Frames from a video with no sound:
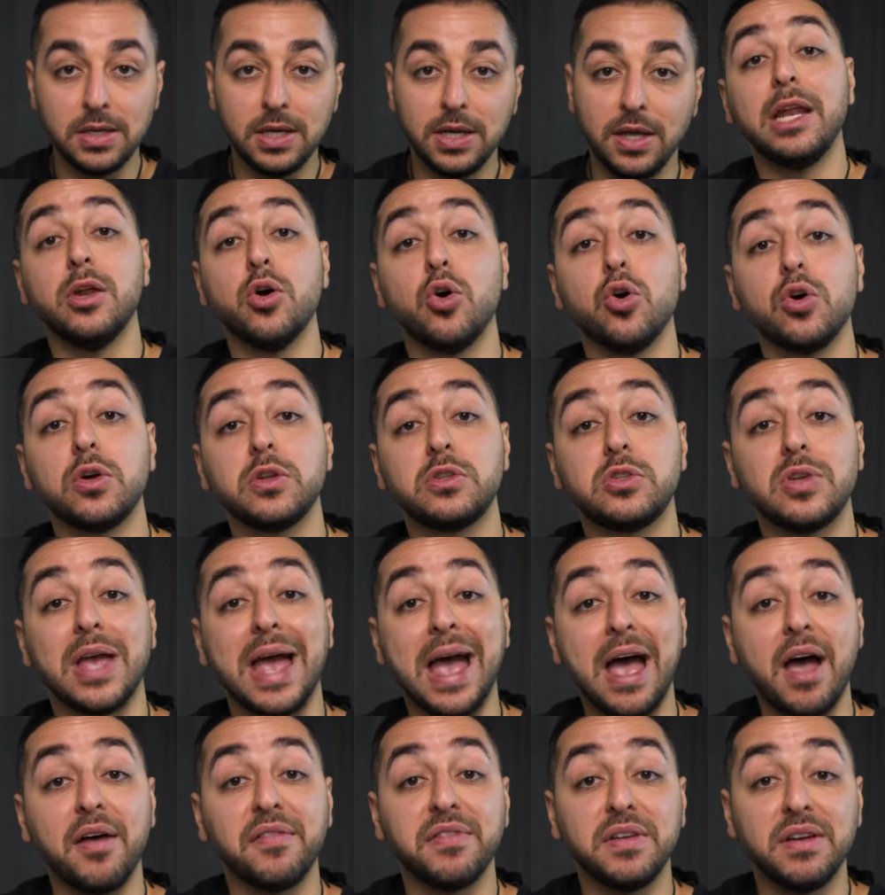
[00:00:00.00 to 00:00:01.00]
In order to
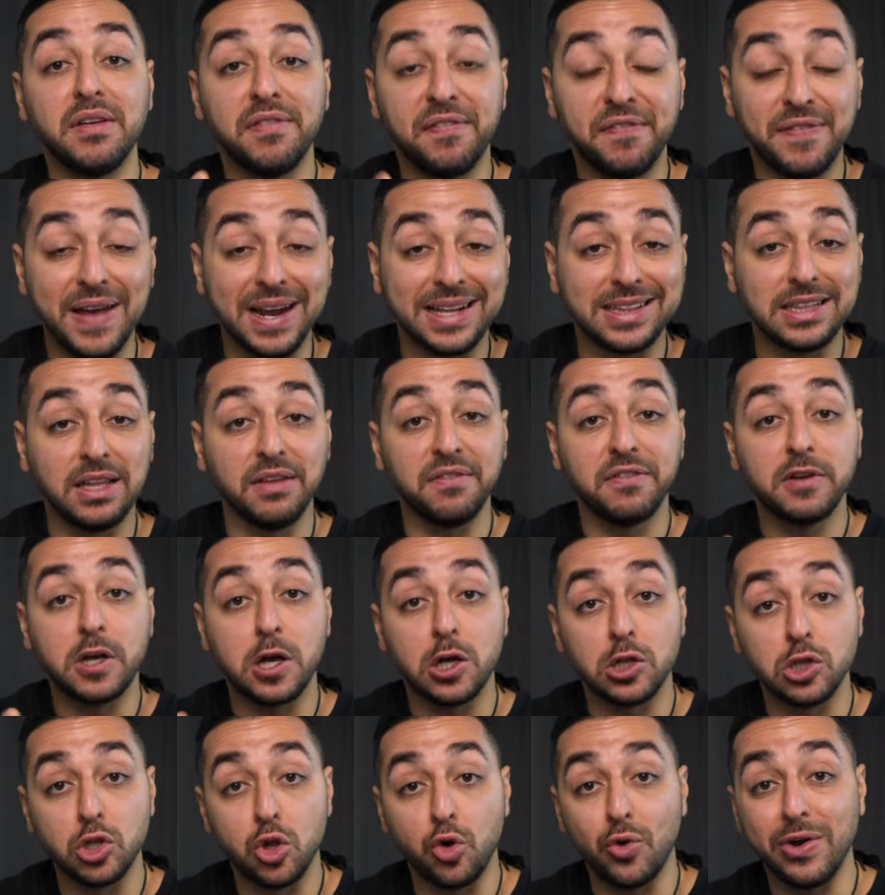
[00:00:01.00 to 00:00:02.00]
have an effective
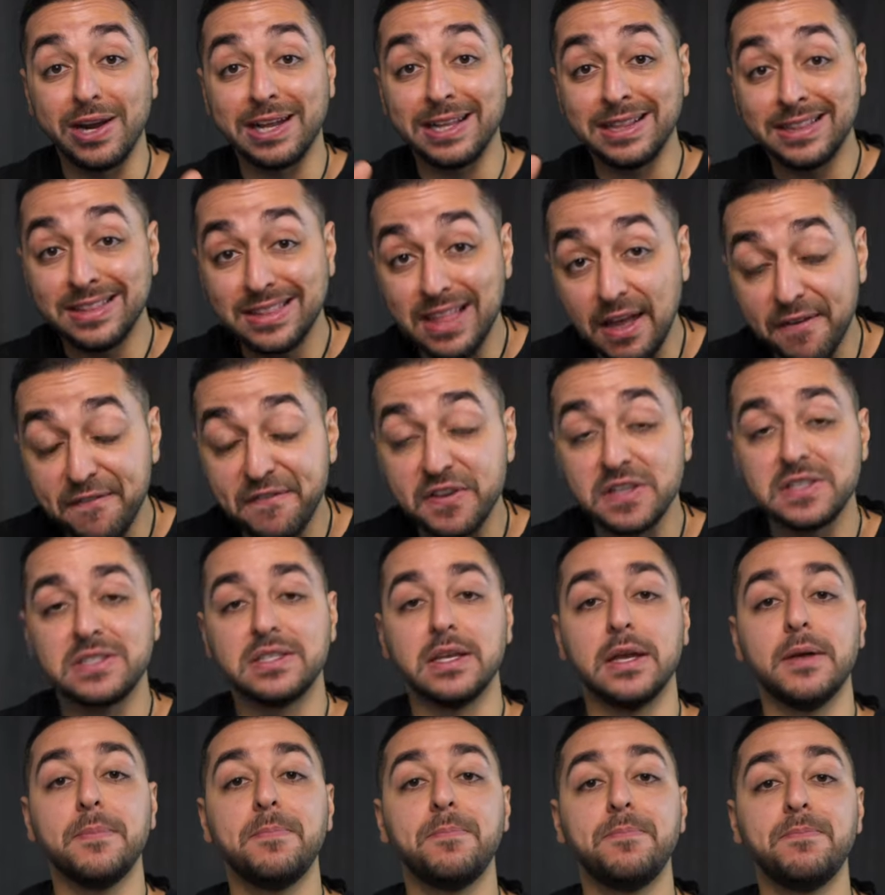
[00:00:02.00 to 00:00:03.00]
caloric
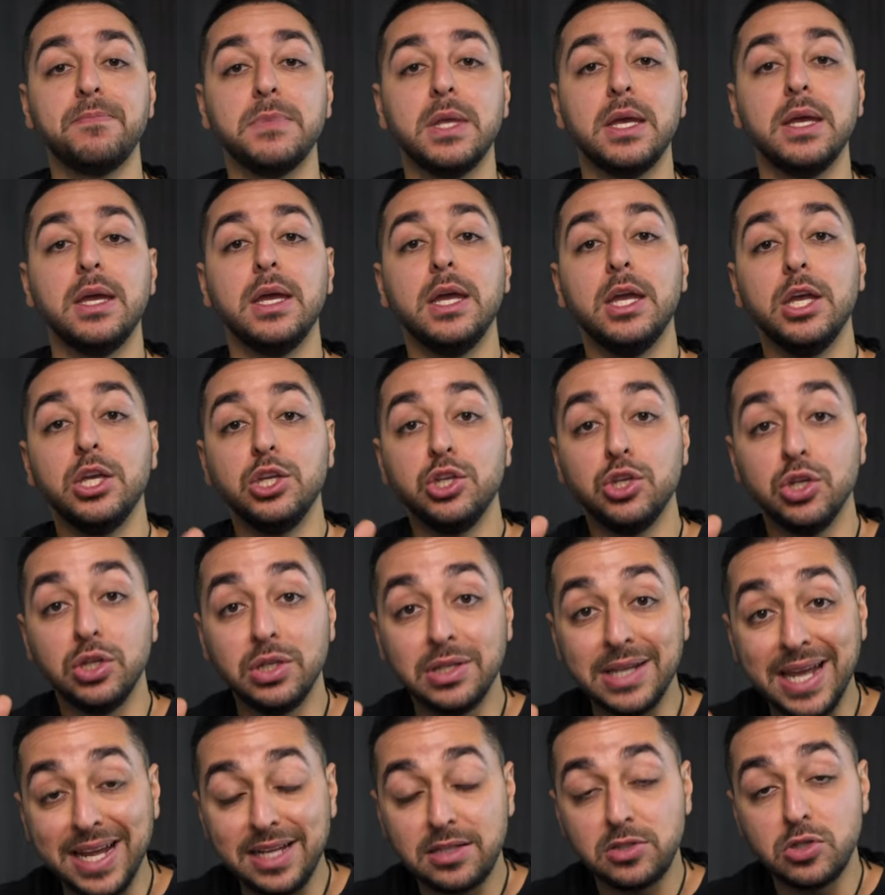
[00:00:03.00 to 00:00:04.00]
deficit, you
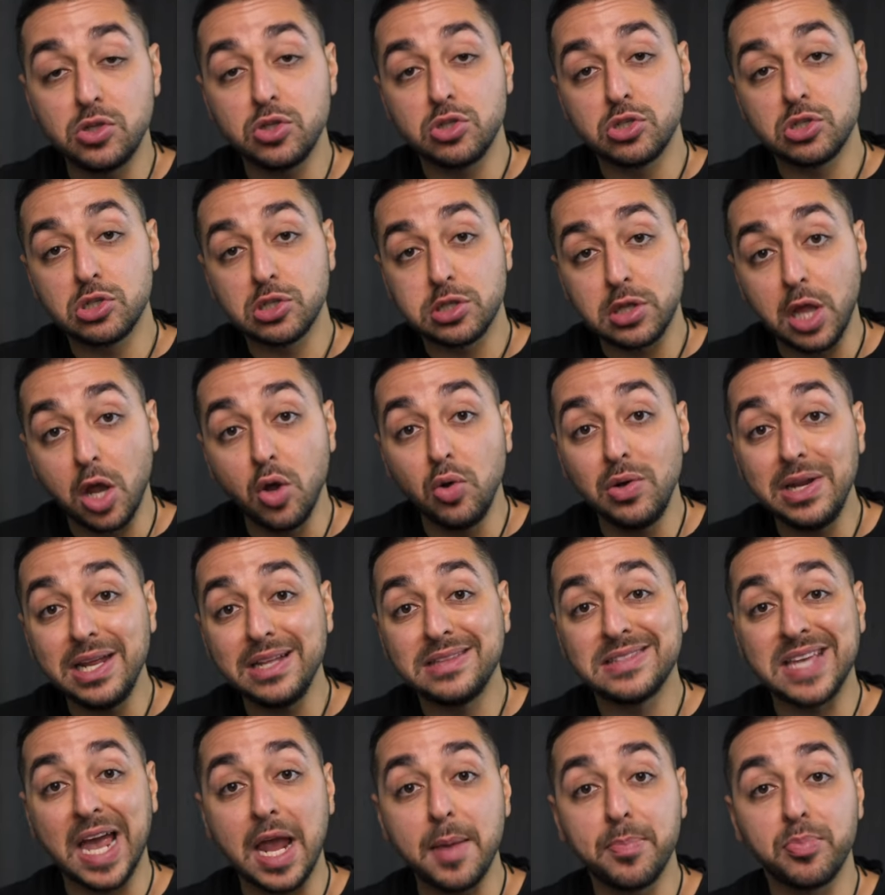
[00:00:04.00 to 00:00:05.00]
need to slowly
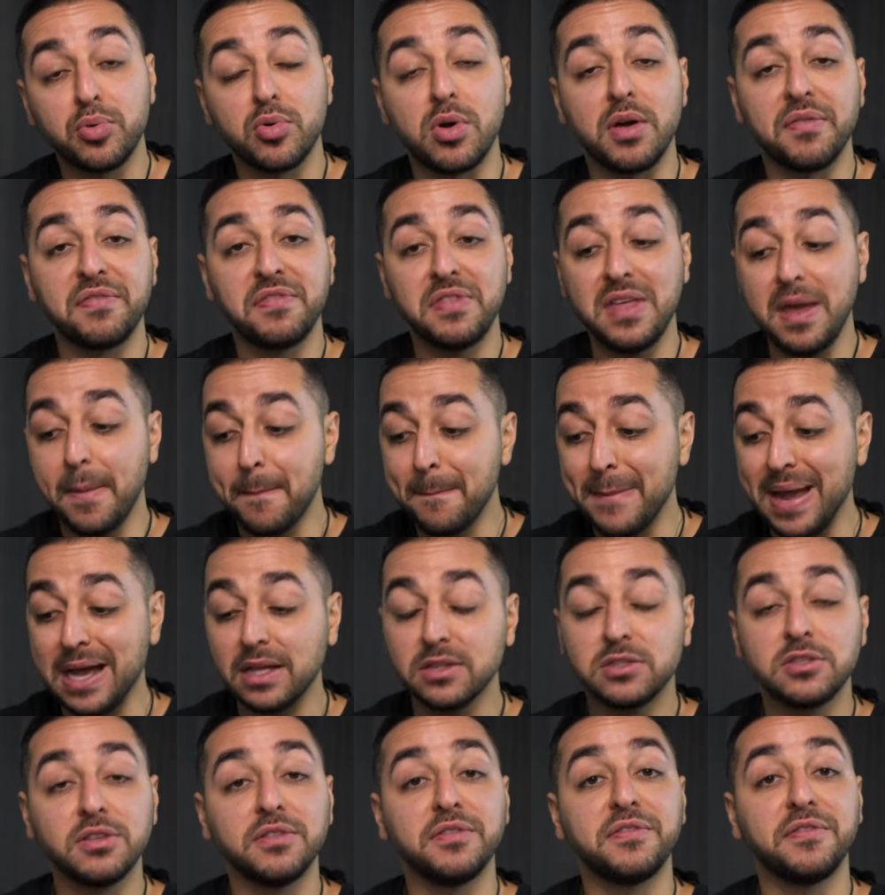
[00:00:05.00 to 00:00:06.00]
taper off the
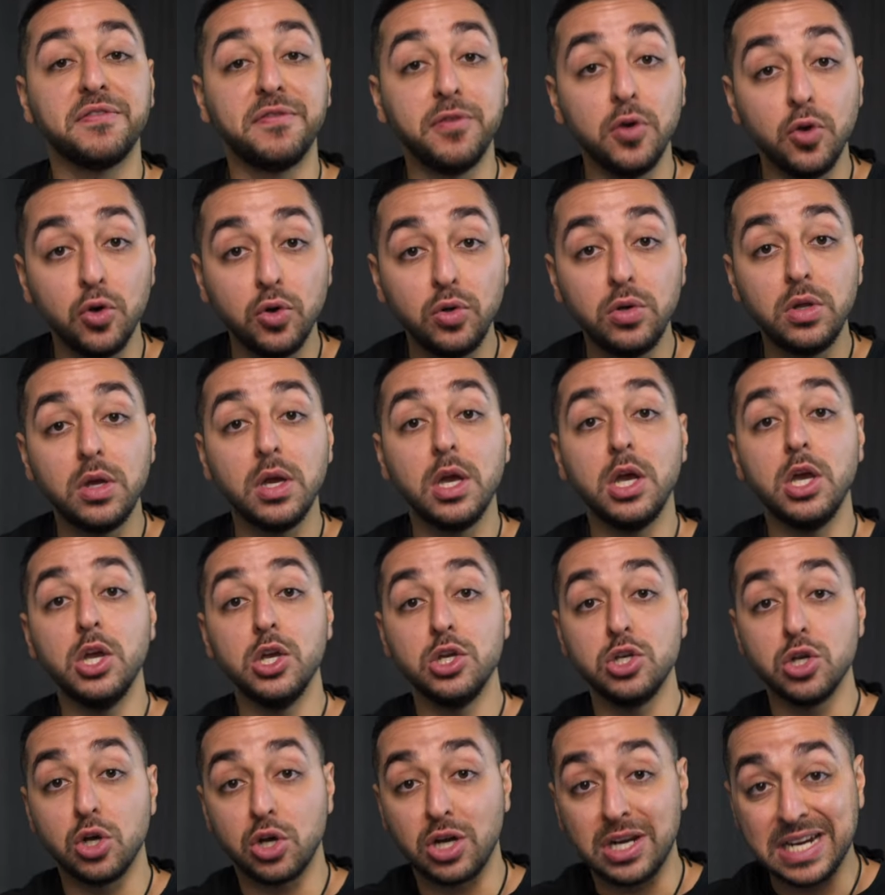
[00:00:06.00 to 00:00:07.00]
amount of food
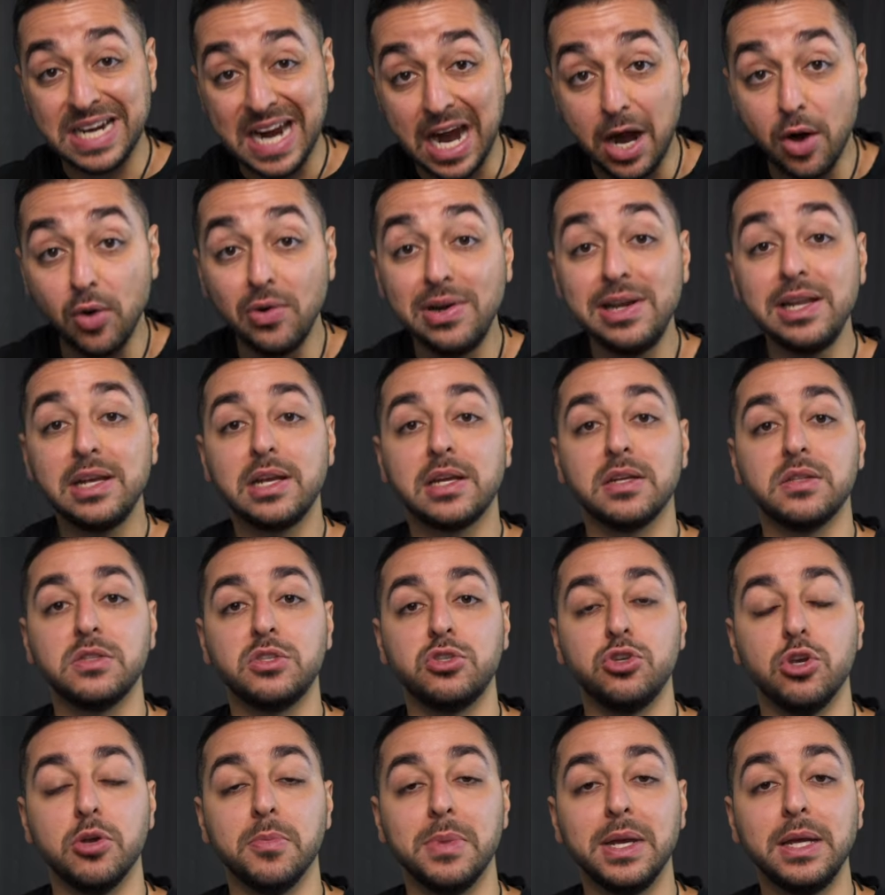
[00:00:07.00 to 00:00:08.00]
you're currently
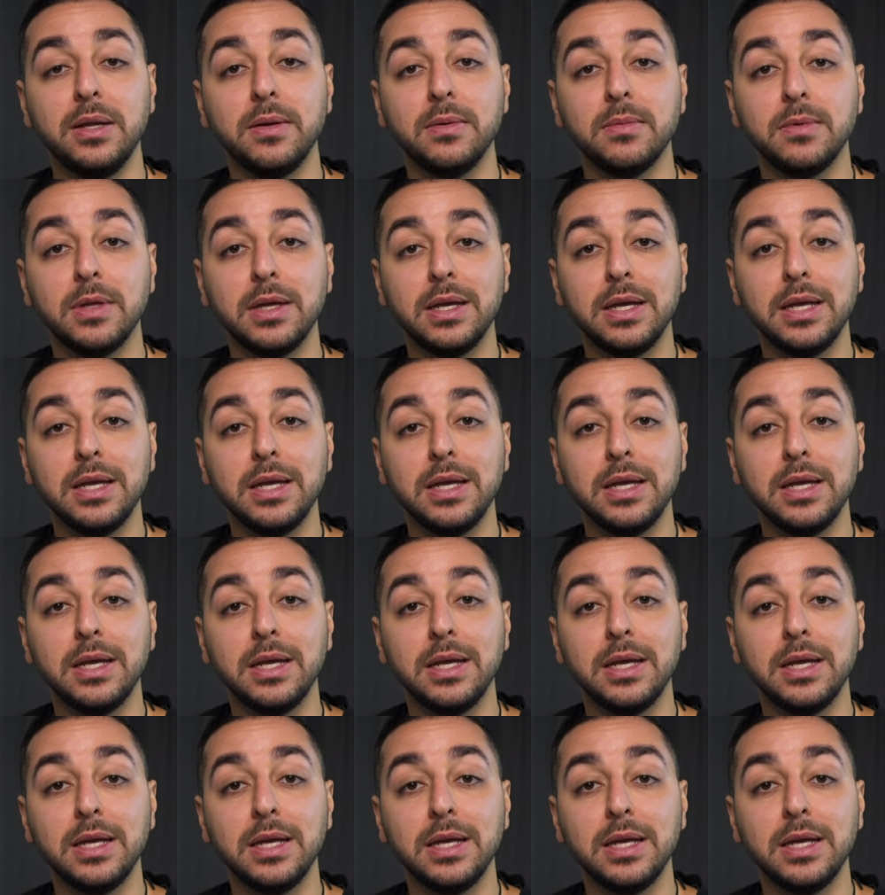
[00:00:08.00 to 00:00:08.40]
consuming,